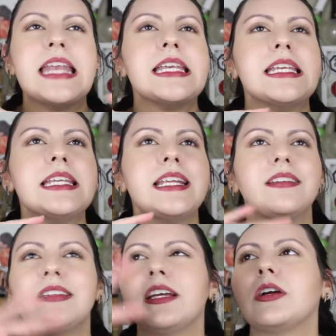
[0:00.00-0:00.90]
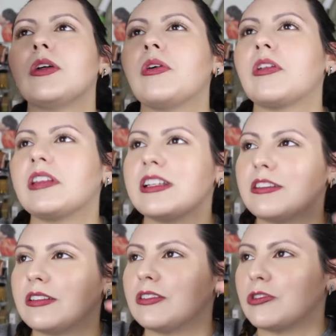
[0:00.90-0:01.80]
any single
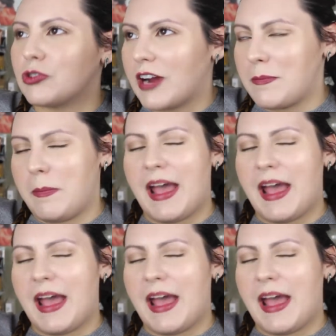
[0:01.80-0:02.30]
little dry